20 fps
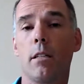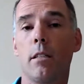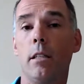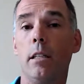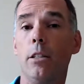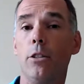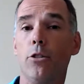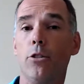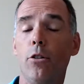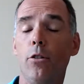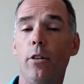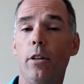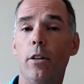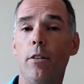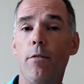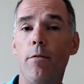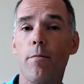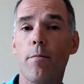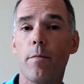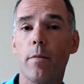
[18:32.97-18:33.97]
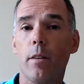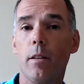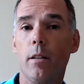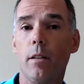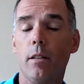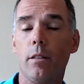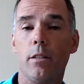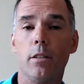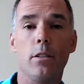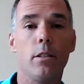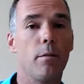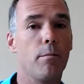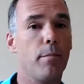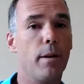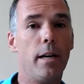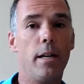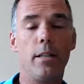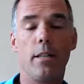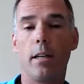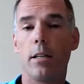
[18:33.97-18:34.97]
in studio. Just the
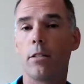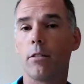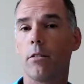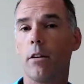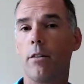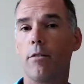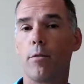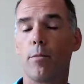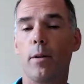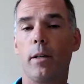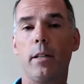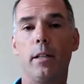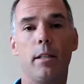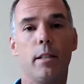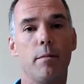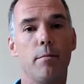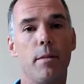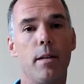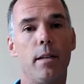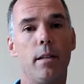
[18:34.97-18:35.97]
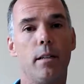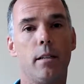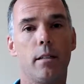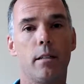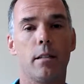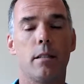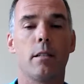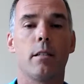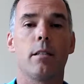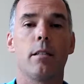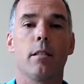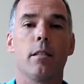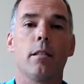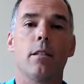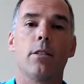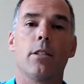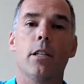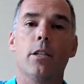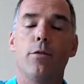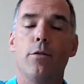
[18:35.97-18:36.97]
basics, so everybody can make
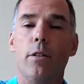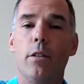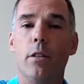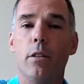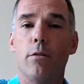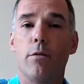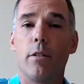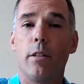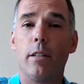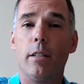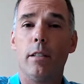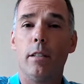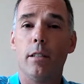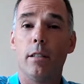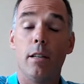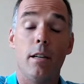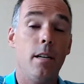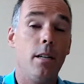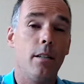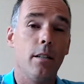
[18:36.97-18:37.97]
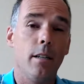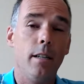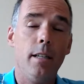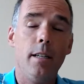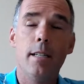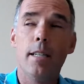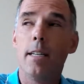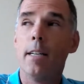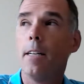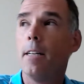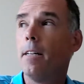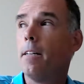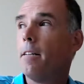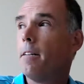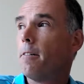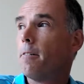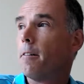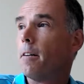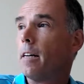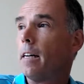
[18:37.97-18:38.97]
a sketch video very easily.
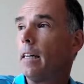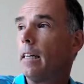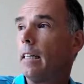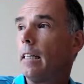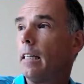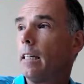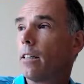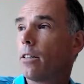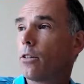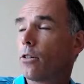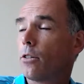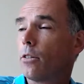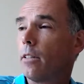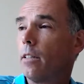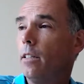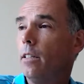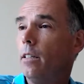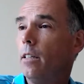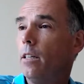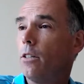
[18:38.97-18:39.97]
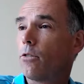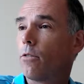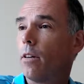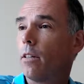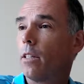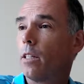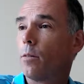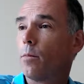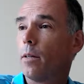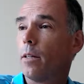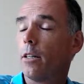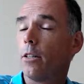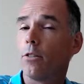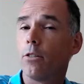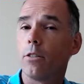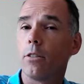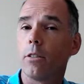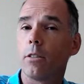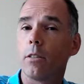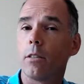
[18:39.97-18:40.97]
And thirdly, he's writing about
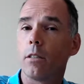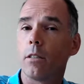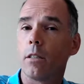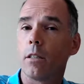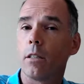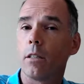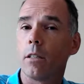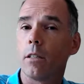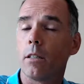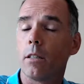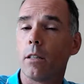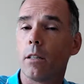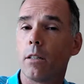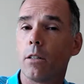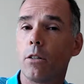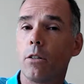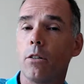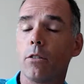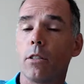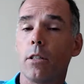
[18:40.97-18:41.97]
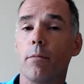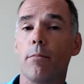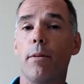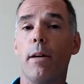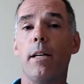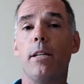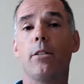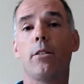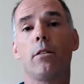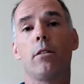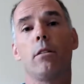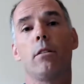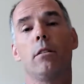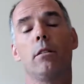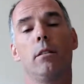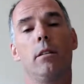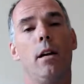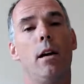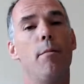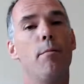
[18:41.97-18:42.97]
the concept based
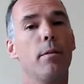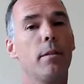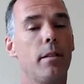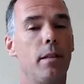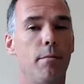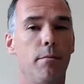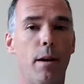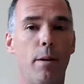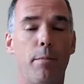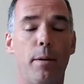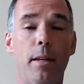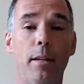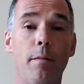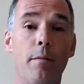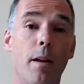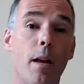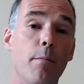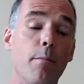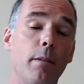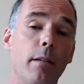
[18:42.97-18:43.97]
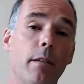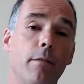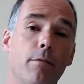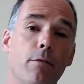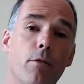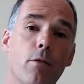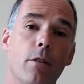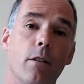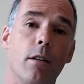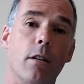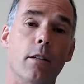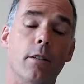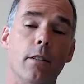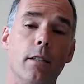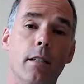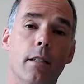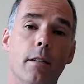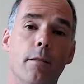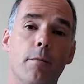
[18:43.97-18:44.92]
on the empathy mapping, empathy forecasting.